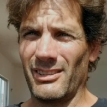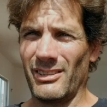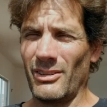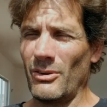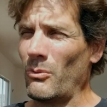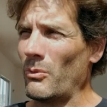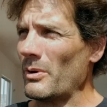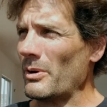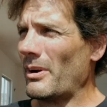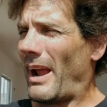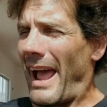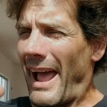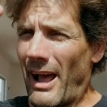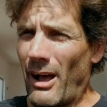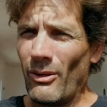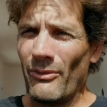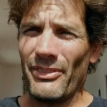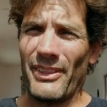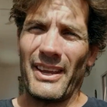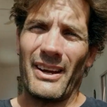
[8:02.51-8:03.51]
We're
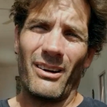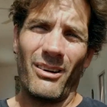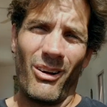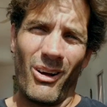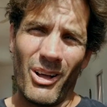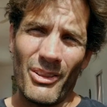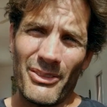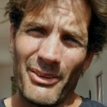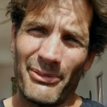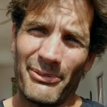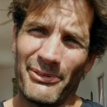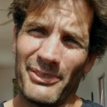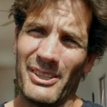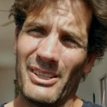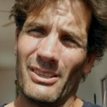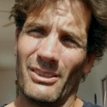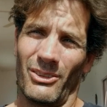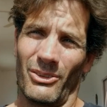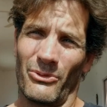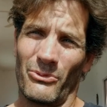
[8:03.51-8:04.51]
out there on the
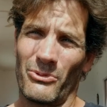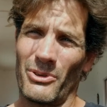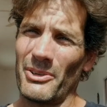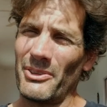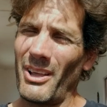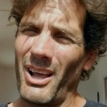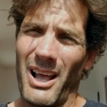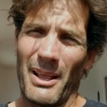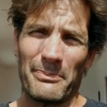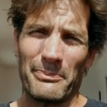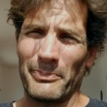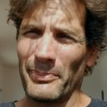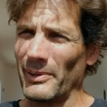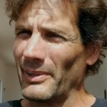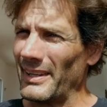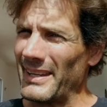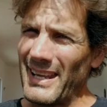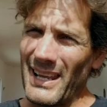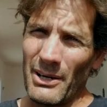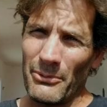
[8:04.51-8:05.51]
field. We're not
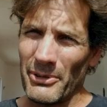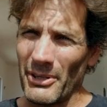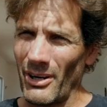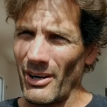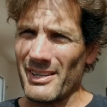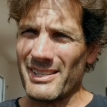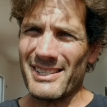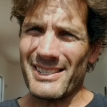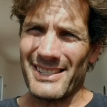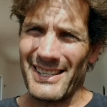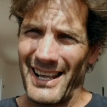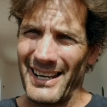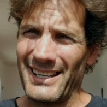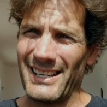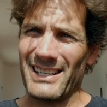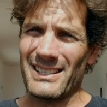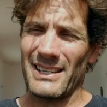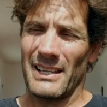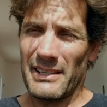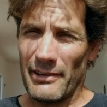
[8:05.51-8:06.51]
playing with our
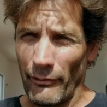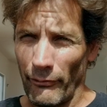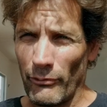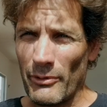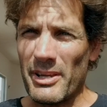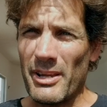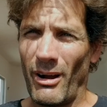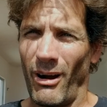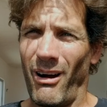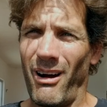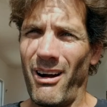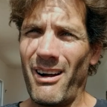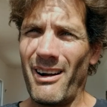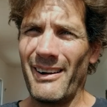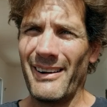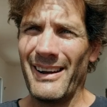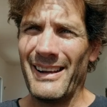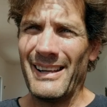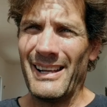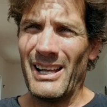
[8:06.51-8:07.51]
settings. And if we
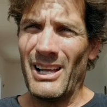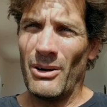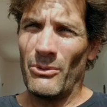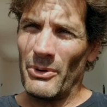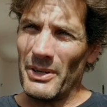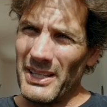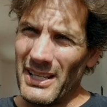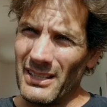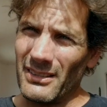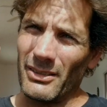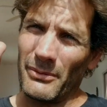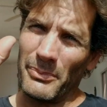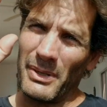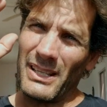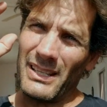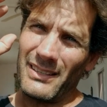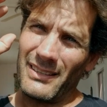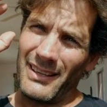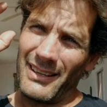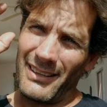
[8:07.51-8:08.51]
are, we need to
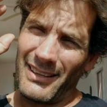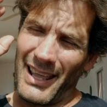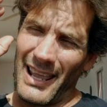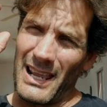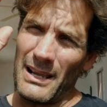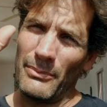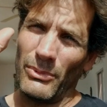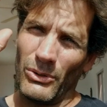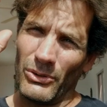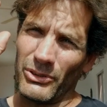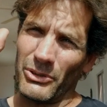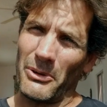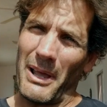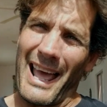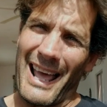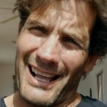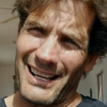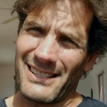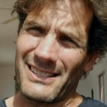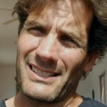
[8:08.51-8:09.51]
be able to
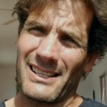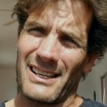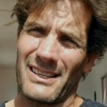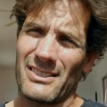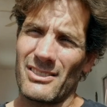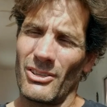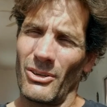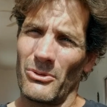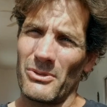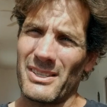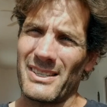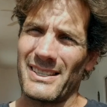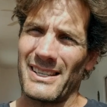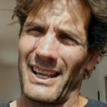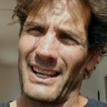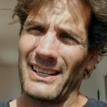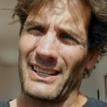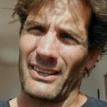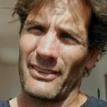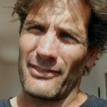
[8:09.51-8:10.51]
access those
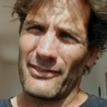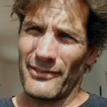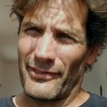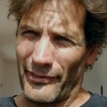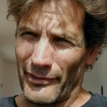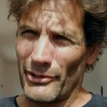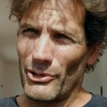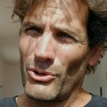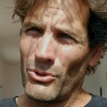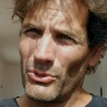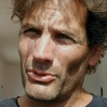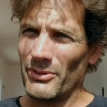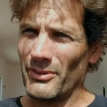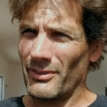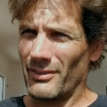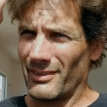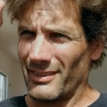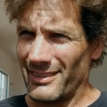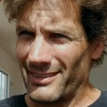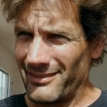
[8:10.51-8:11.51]
settings through
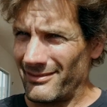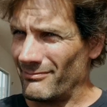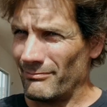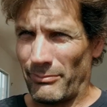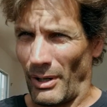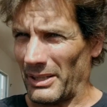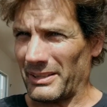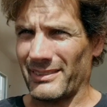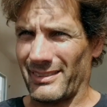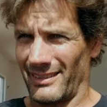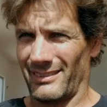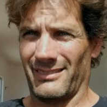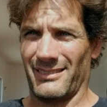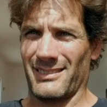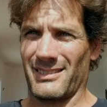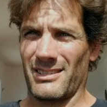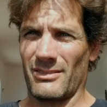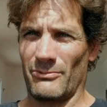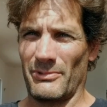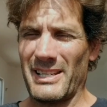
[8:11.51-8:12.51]

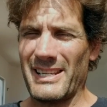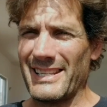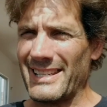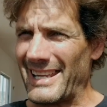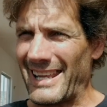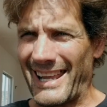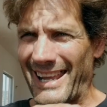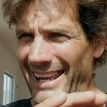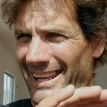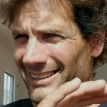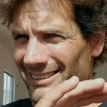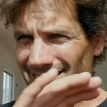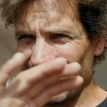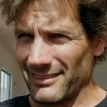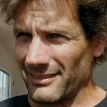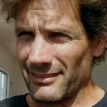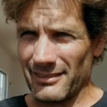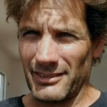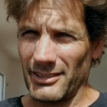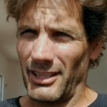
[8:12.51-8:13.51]
buttons. We can't
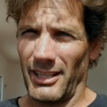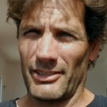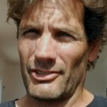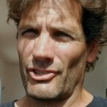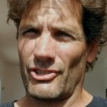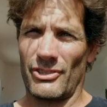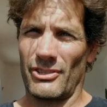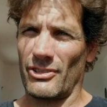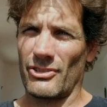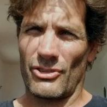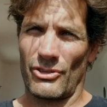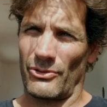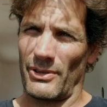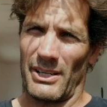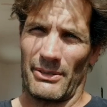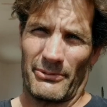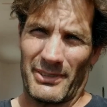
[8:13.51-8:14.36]
touch the screen.